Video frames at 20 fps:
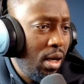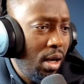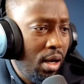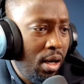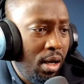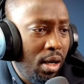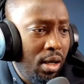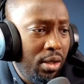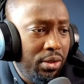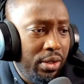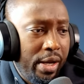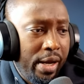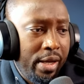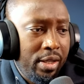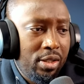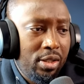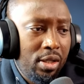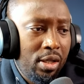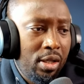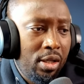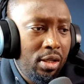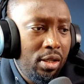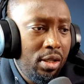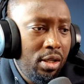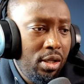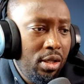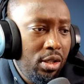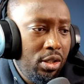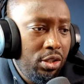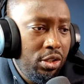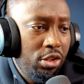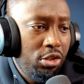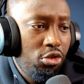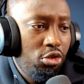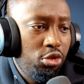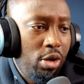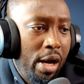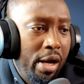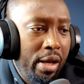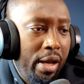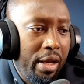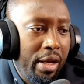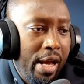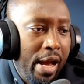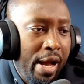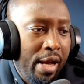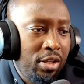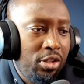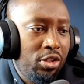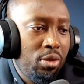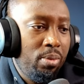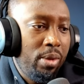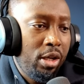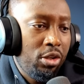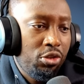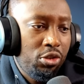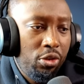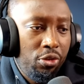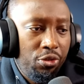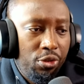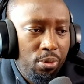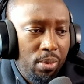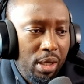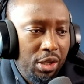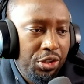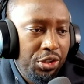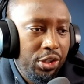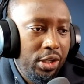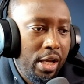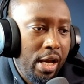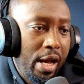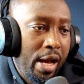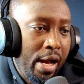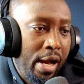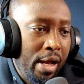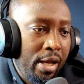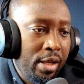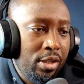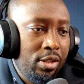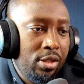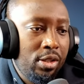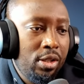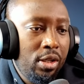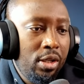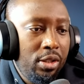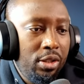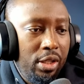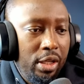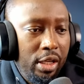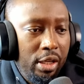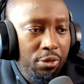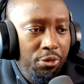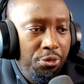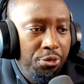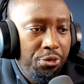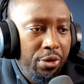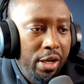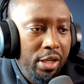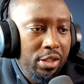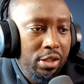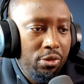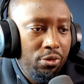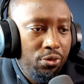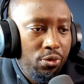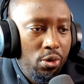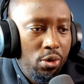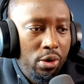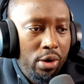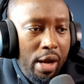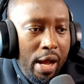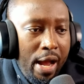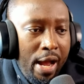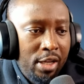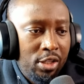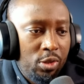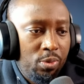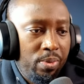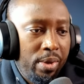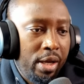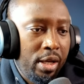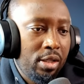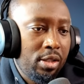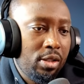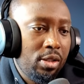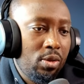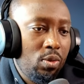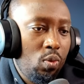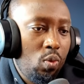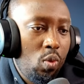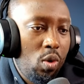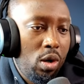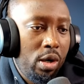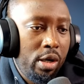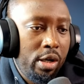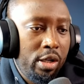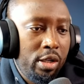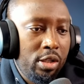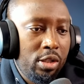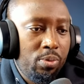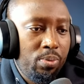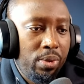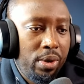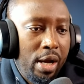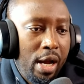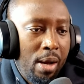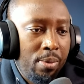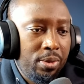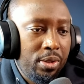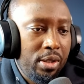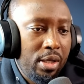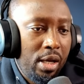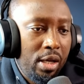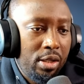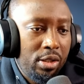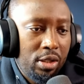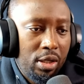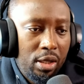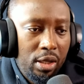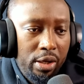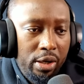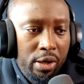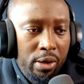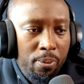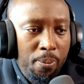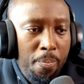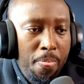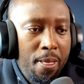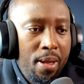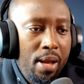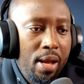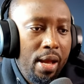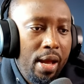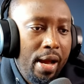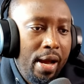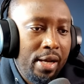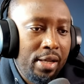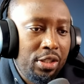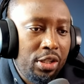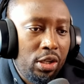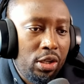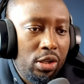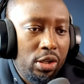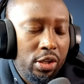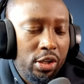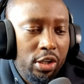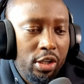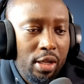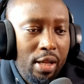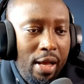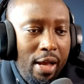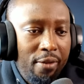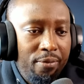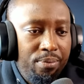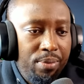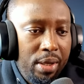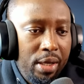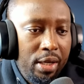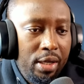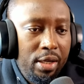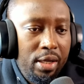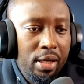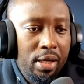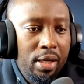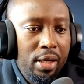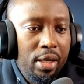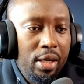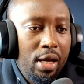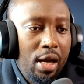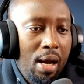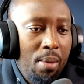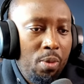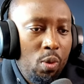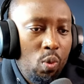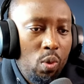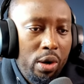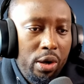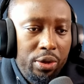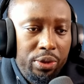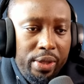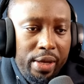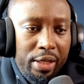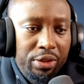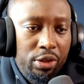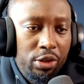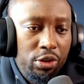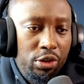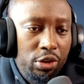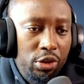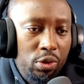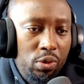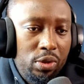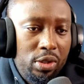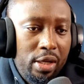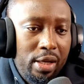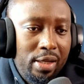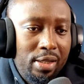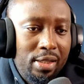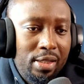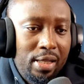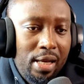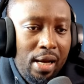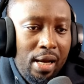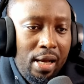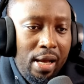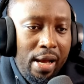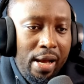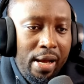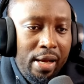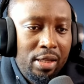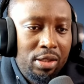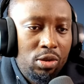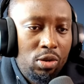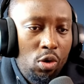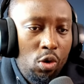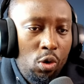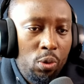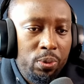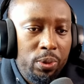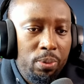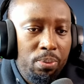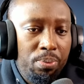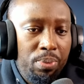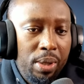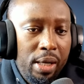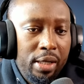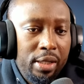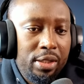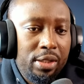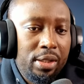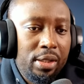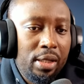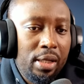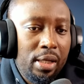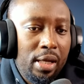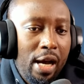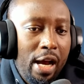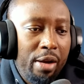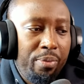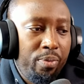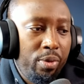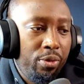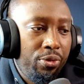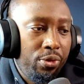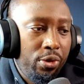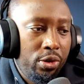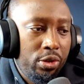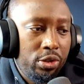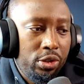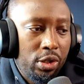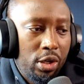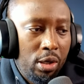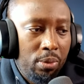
uh, that uh, just try and add some extra information, as the phrasing for aspects was perhaps not as clear as it could have been. I'm aware that the news is not as hoped, but I'd prefer to